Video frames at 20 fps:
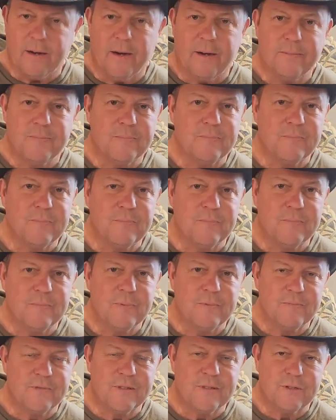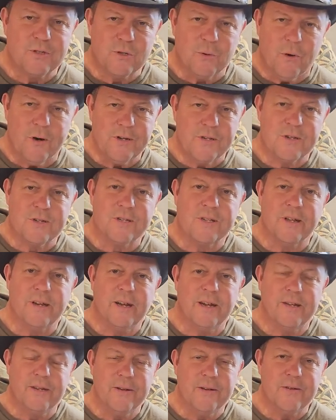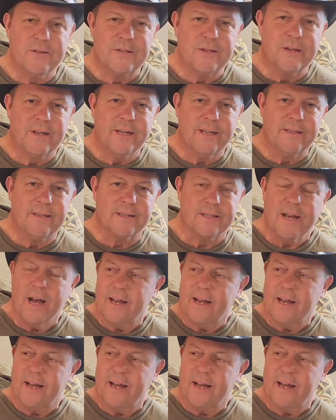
uh sources that I used to get this.